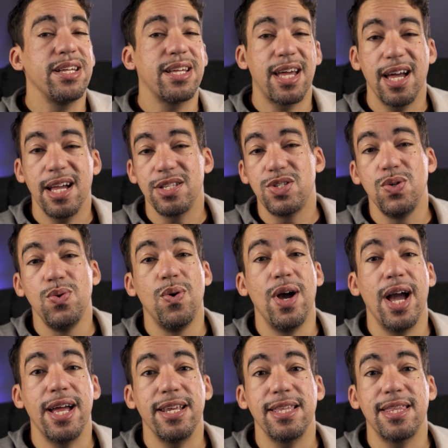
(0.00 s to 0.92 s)
can't do
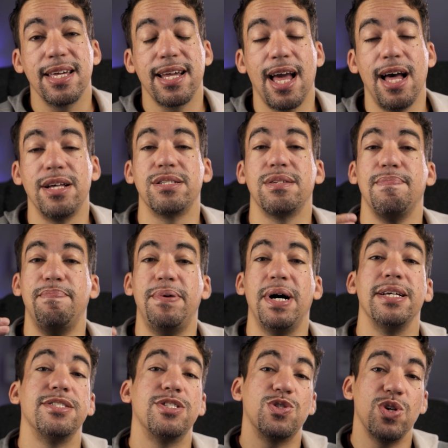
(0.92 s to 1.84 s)
anything else
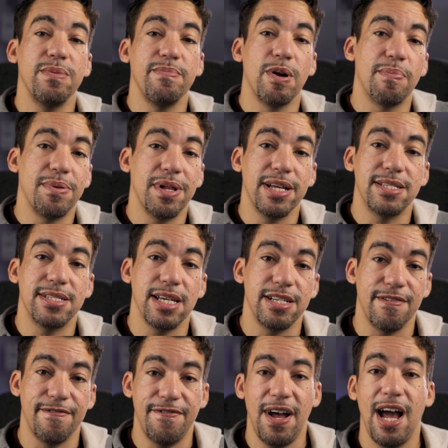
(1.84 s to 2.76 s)
but stream your
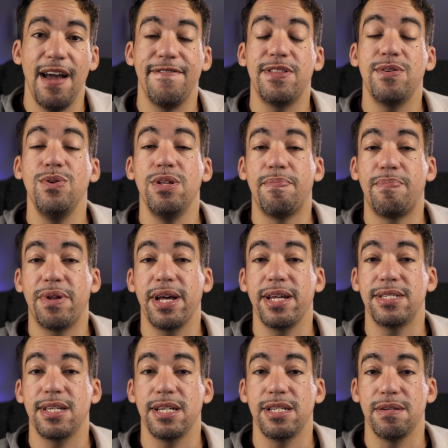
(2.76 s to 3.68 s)
PlayStation 5 through the
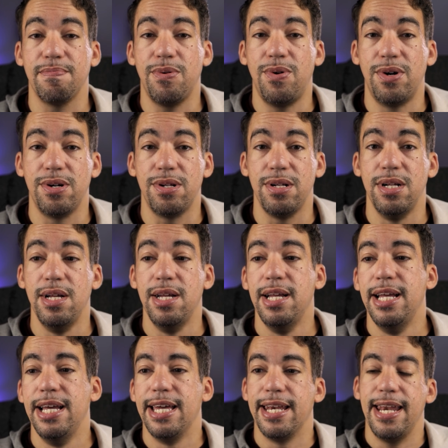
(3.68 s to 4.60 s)
PlayStation Portal.
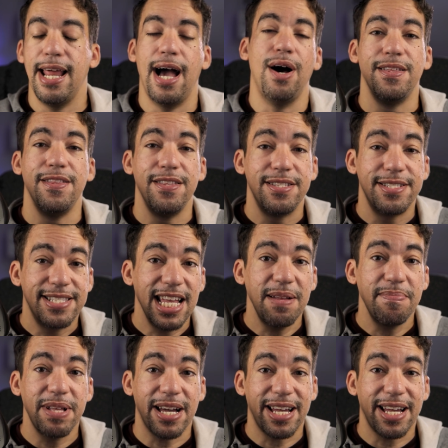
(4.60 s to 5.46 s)
Now, Steam Deck